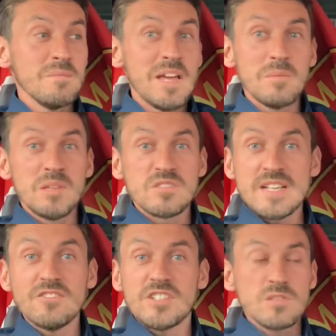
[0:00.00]
maybe
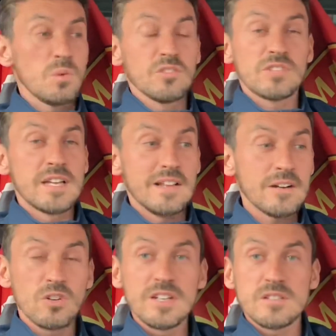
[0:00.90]
Sanchez watched it,
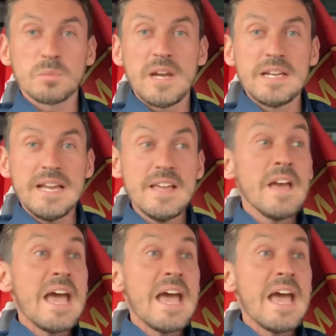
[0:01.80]
that could explain it.